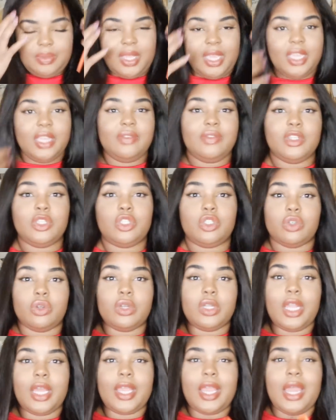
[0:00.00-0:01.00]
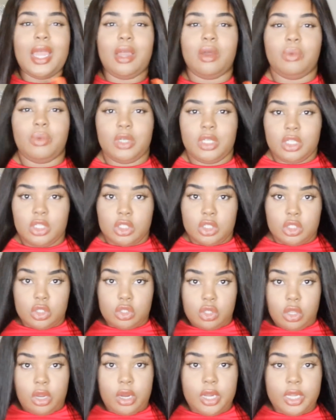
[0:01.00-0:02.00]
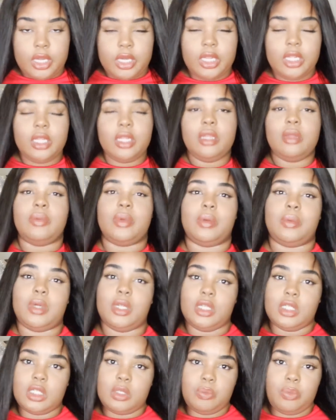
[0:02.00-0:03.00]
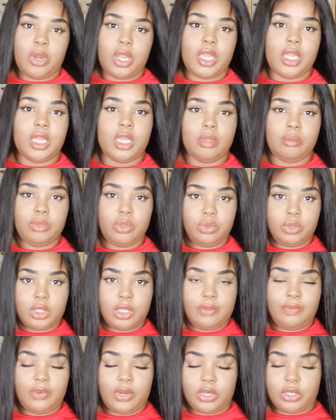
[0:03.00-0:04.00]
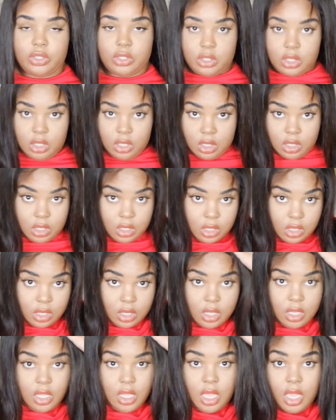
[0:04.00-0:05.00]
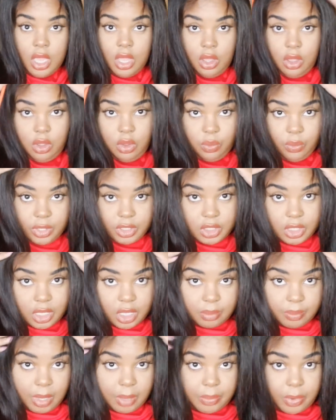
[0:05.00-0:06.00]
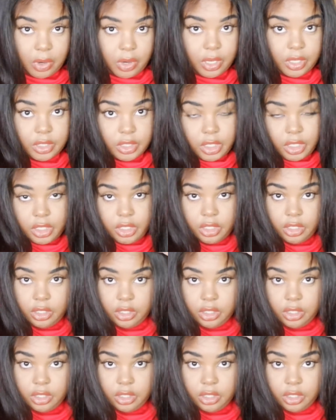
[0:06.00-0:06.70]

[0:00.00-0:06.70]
I'm not even sure like how I want to start, but I'm going to spray it and mousse it first once I get my part.